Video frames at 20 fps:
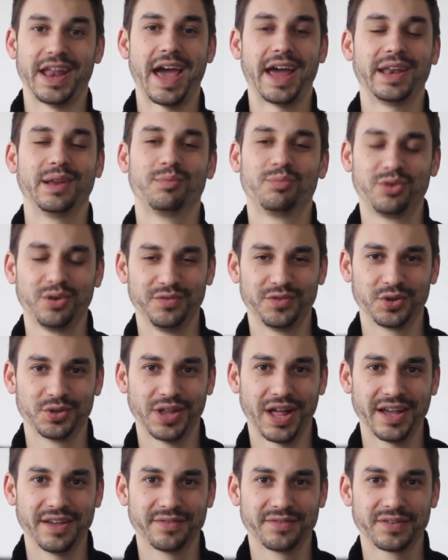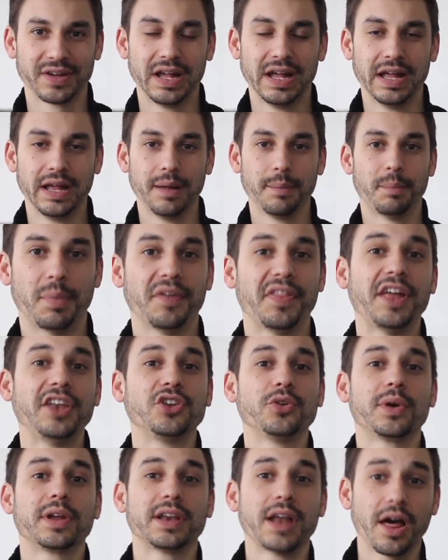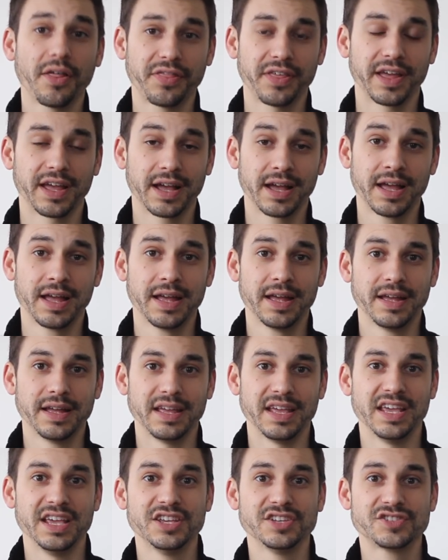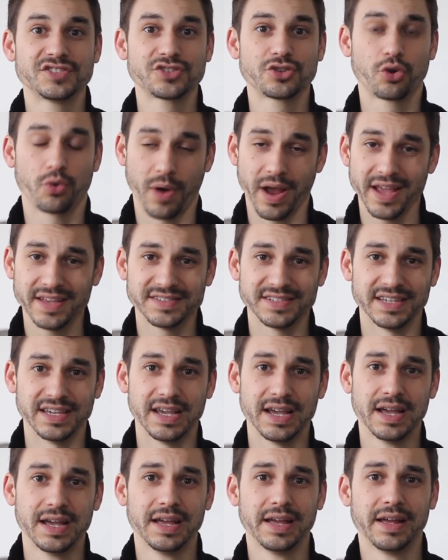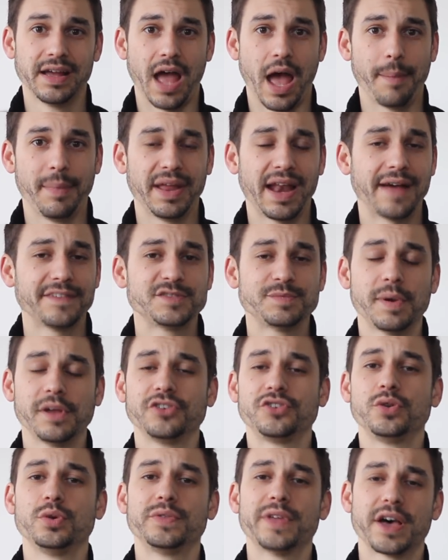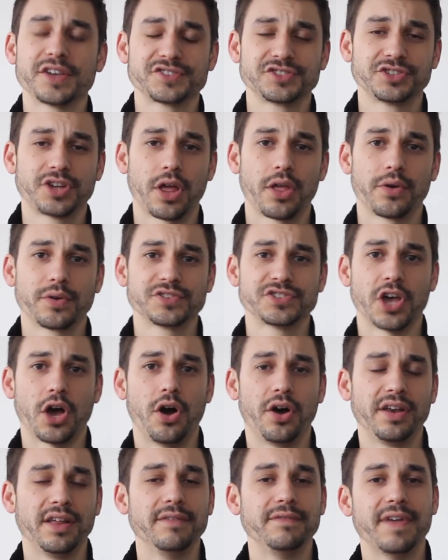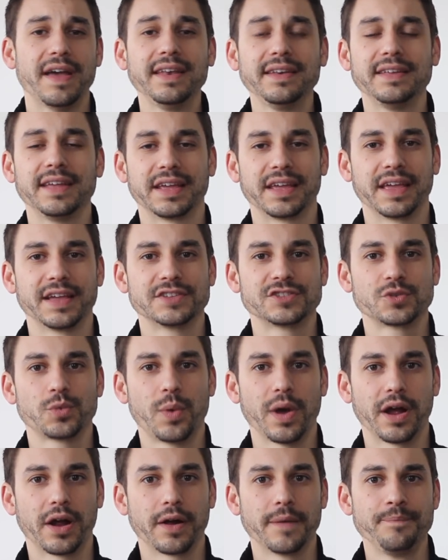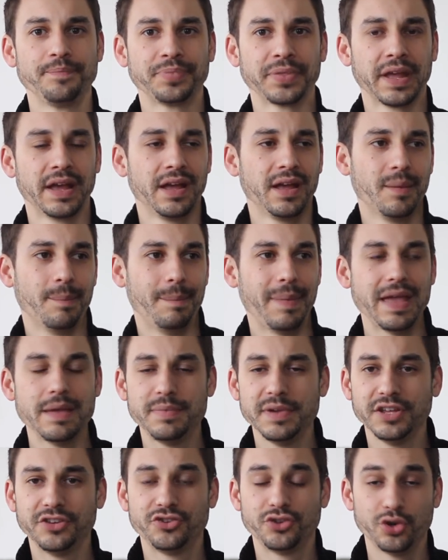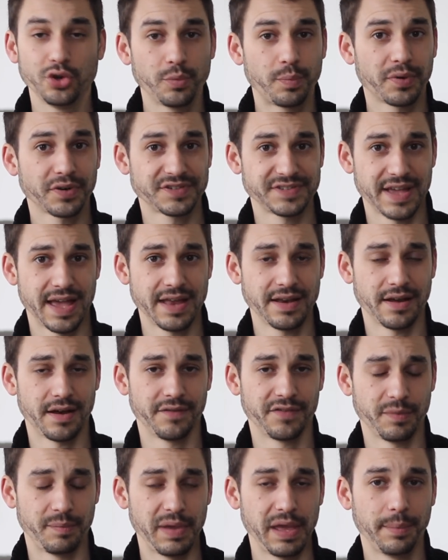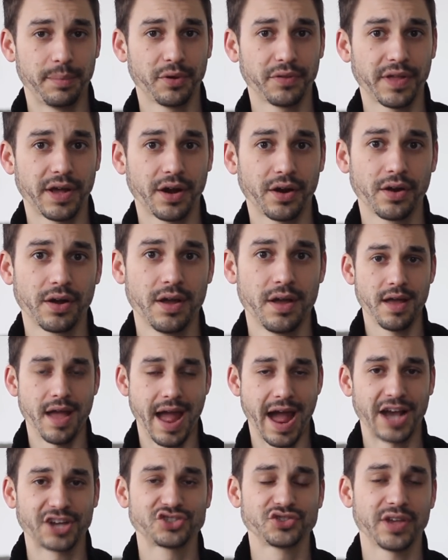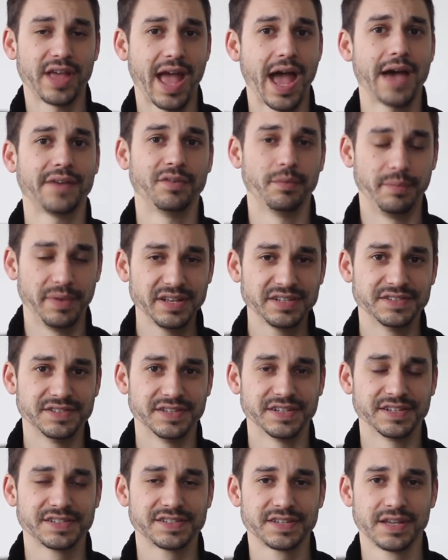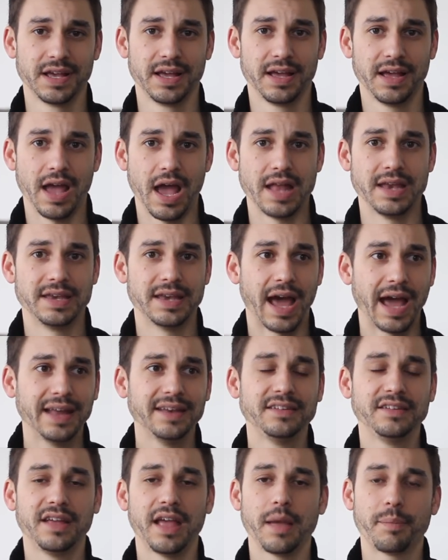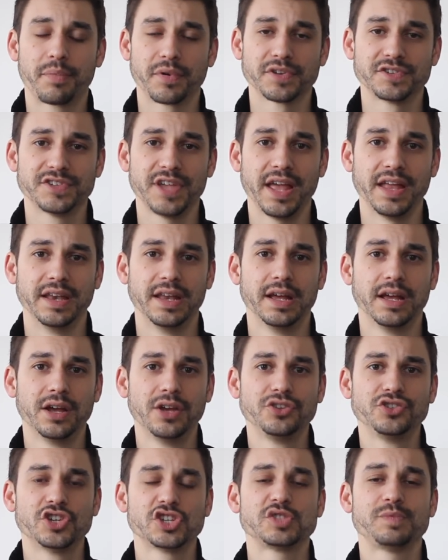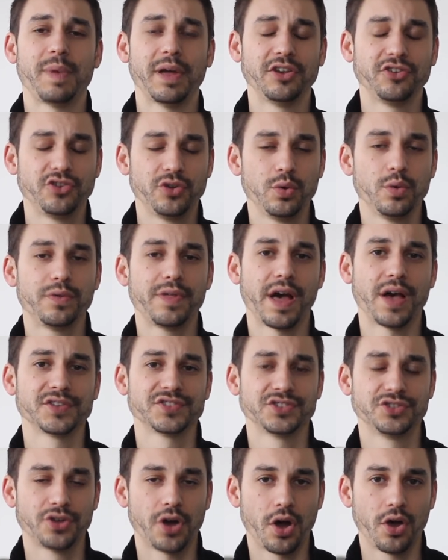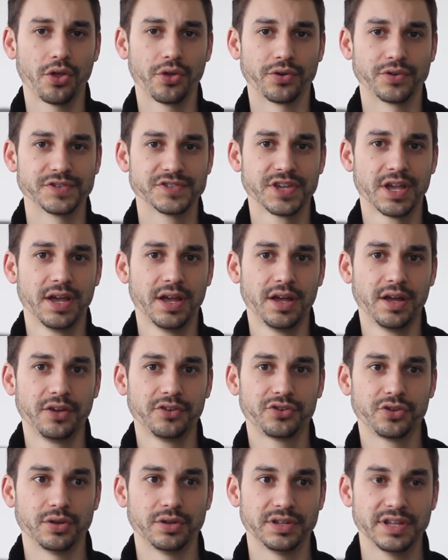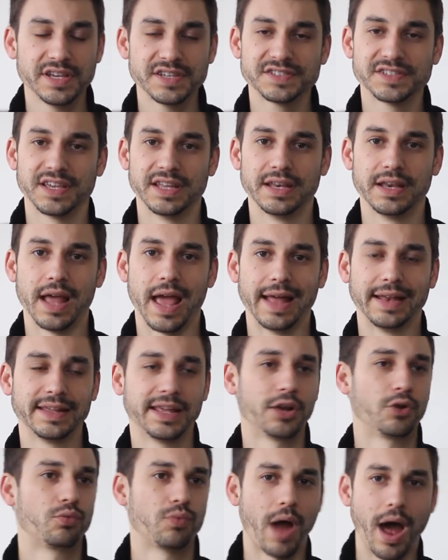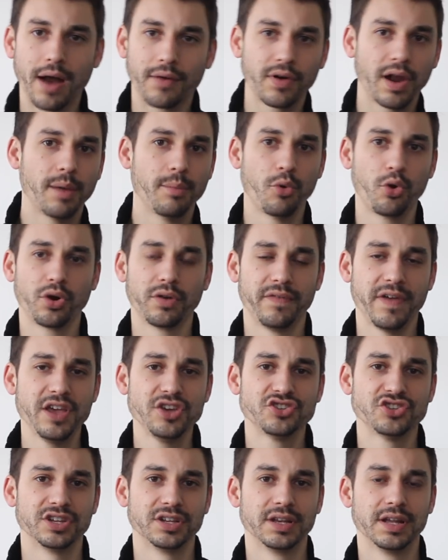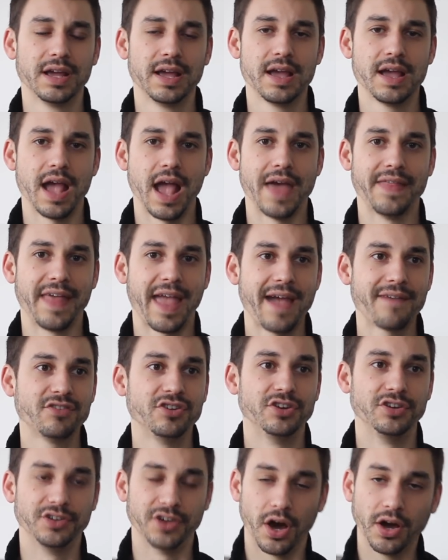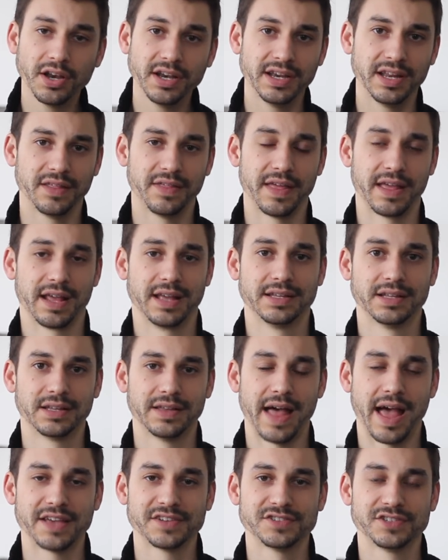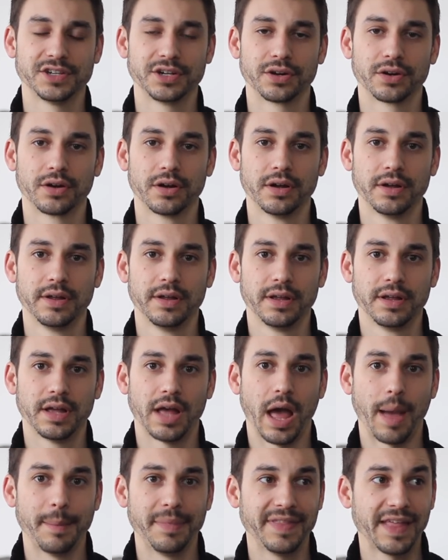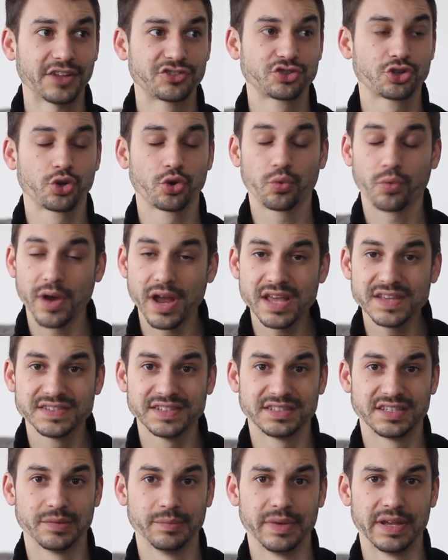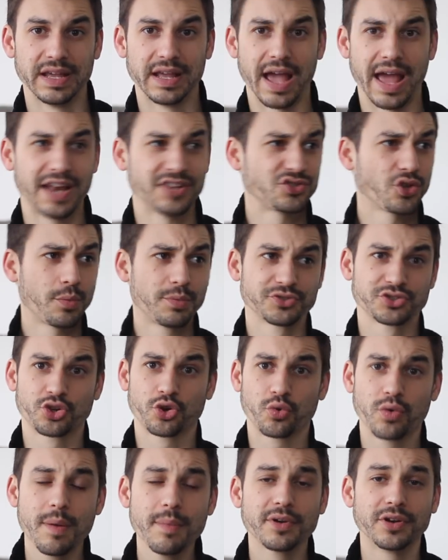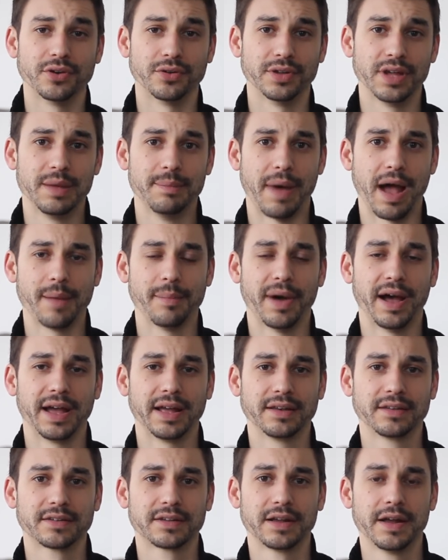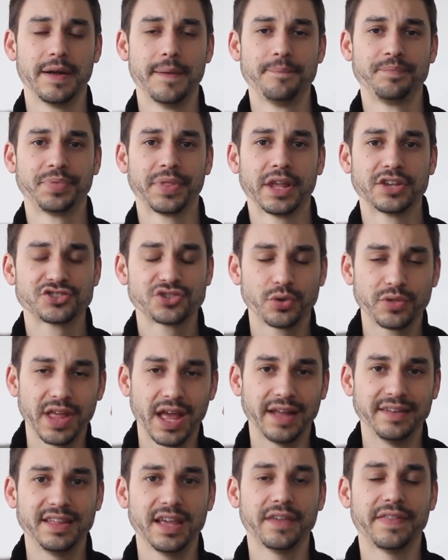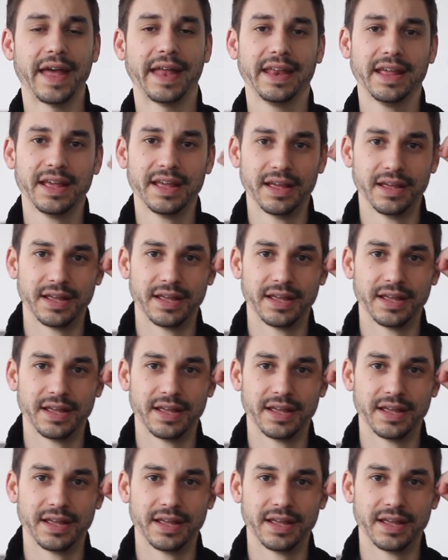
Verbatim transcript: on how to improve your life, but then doing nothing is crazy. I mean, I've spent $2,000 on event tickets where maybe 2% of the people there actually have a business, and 98% just spent $2,000 to listen and get rah rah motivation, and they haven't done anything in the last year. I mean, that's crazy to me, and it's almost criminal in my mind. So the idea that